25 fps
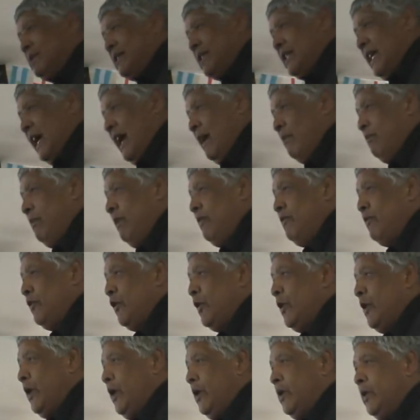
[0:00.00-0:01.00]
stand
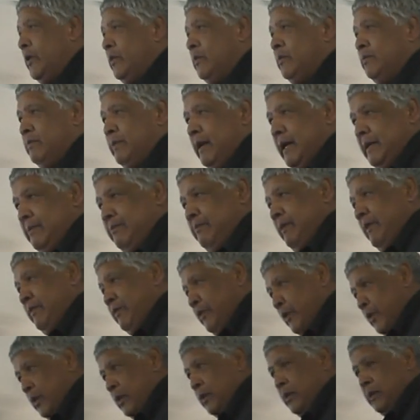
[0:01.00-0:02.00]
before you, but
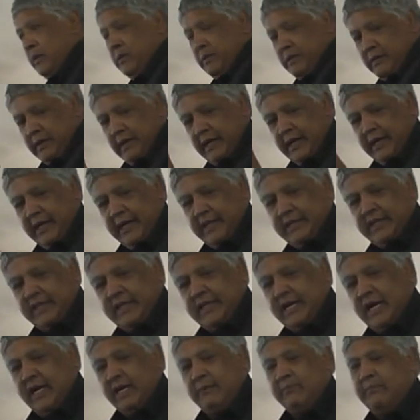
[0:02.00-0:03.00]
before I
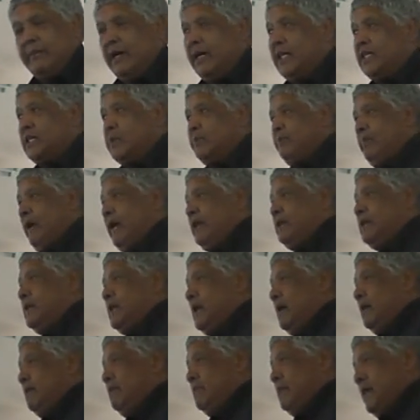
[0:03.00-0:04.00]
start my speech, I'm